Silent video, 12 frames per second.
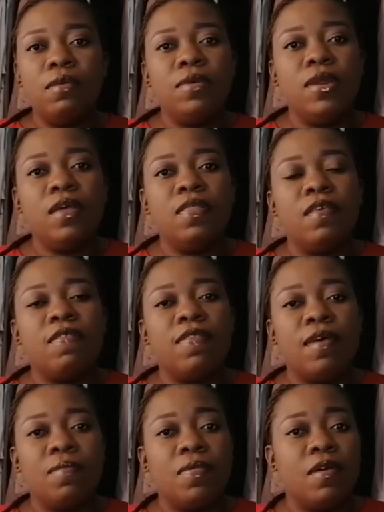meaning there's
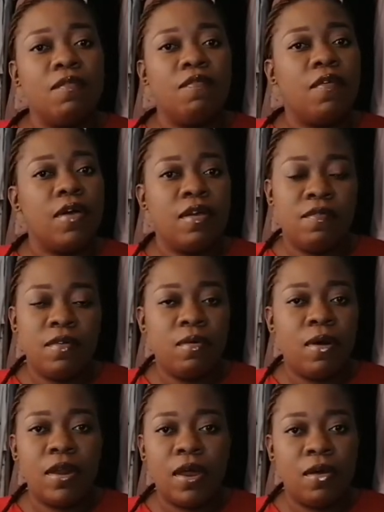something for
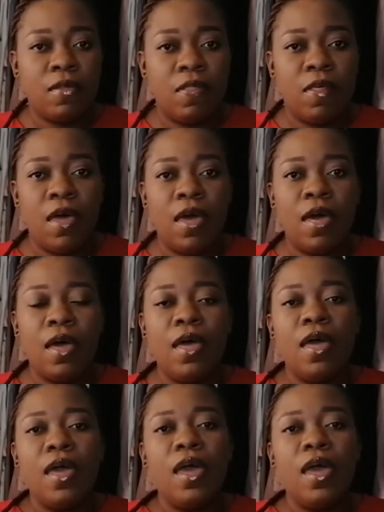everyone out there,